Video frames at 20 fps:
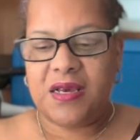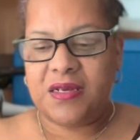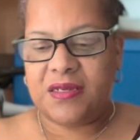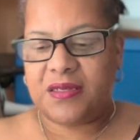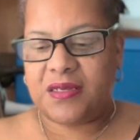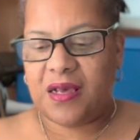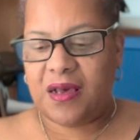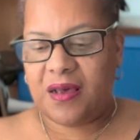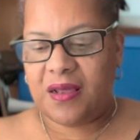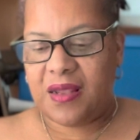
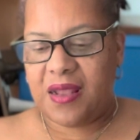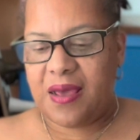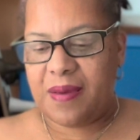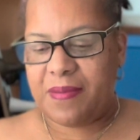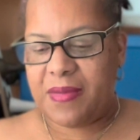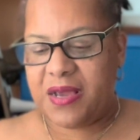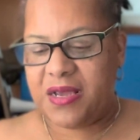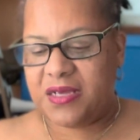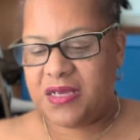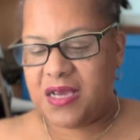So let
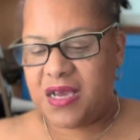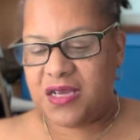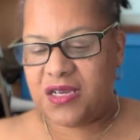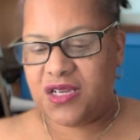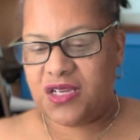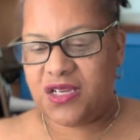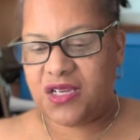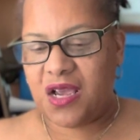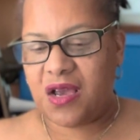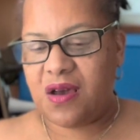me
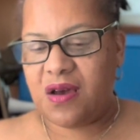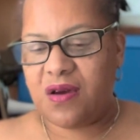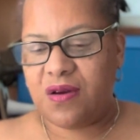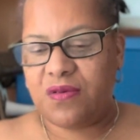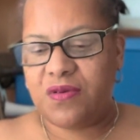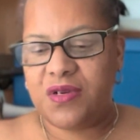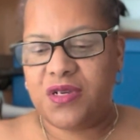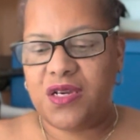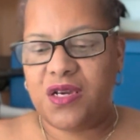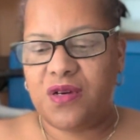just show
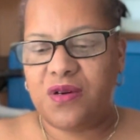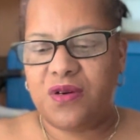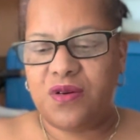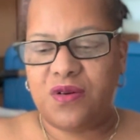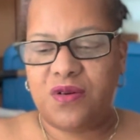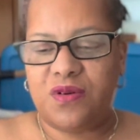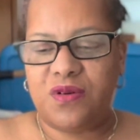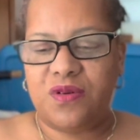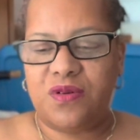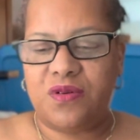
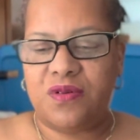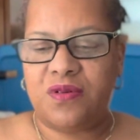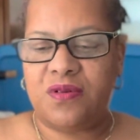you.